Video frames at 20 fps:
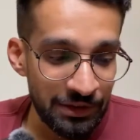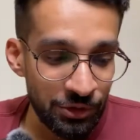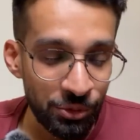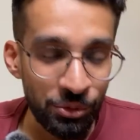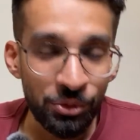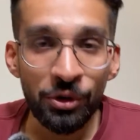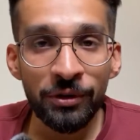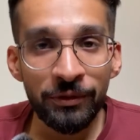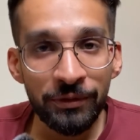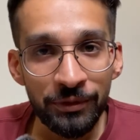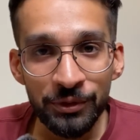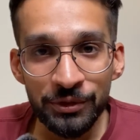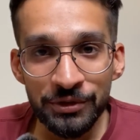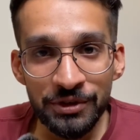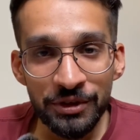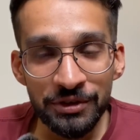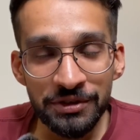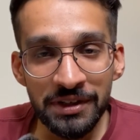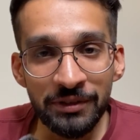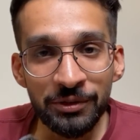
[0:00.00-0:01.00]
Do not force
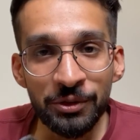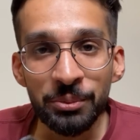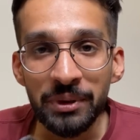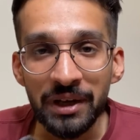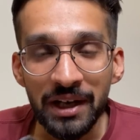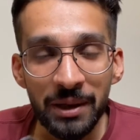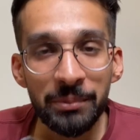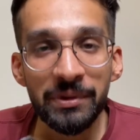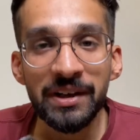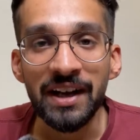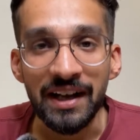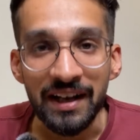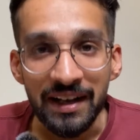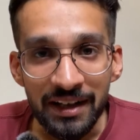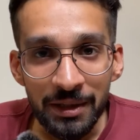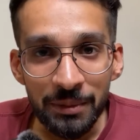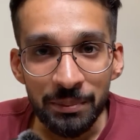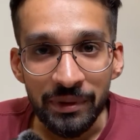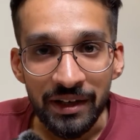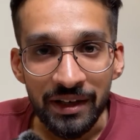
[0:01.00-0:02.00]
yourself to become an
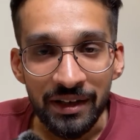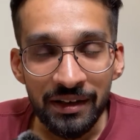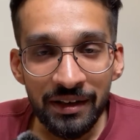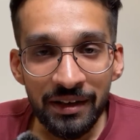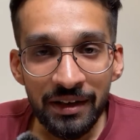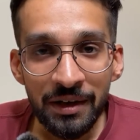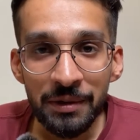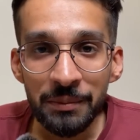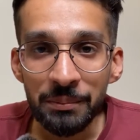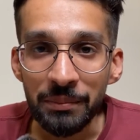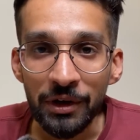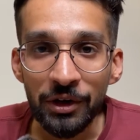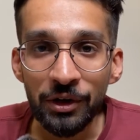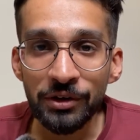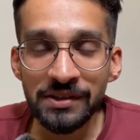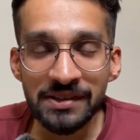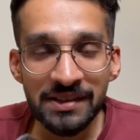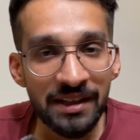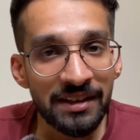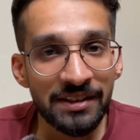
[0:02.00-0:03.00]
ideal parent,
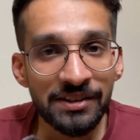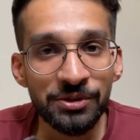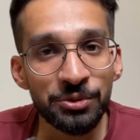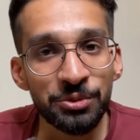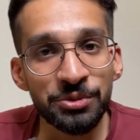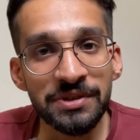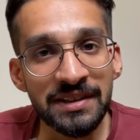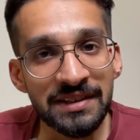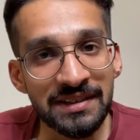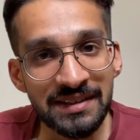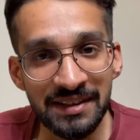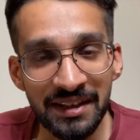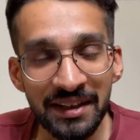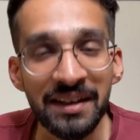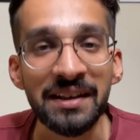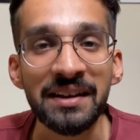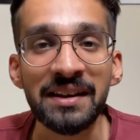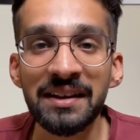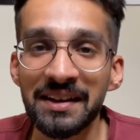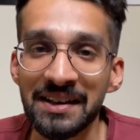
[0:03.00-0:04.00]
because there is no such
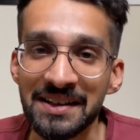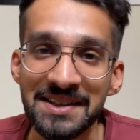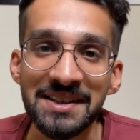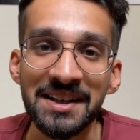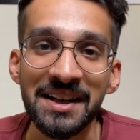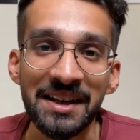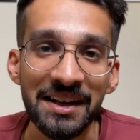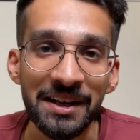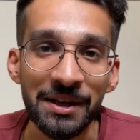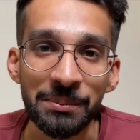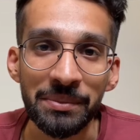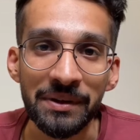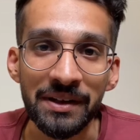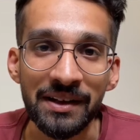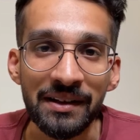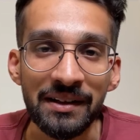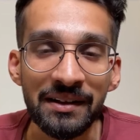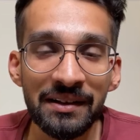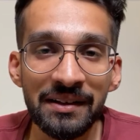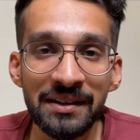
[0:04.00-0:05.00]
thing as an ideal
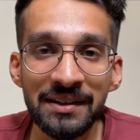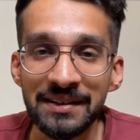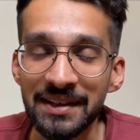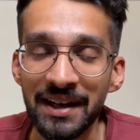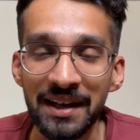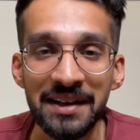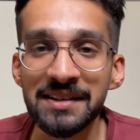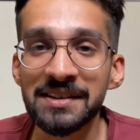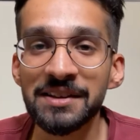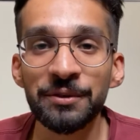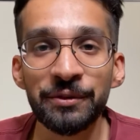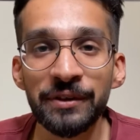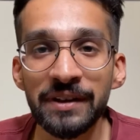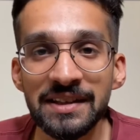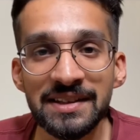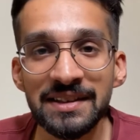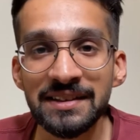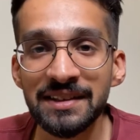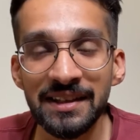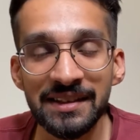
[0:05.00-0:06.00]
parent. That is a
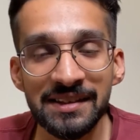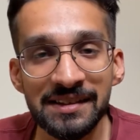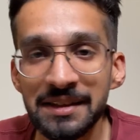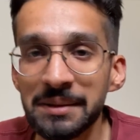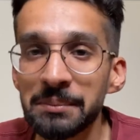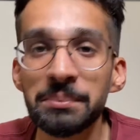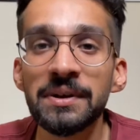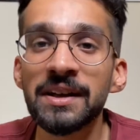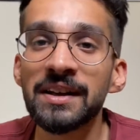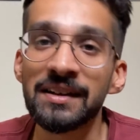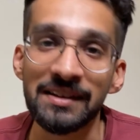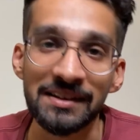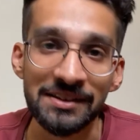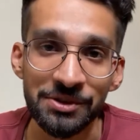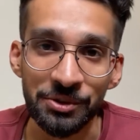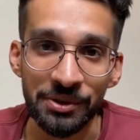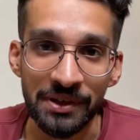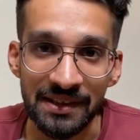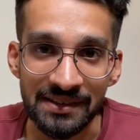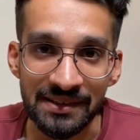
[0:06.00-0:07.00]
fiction that simply does not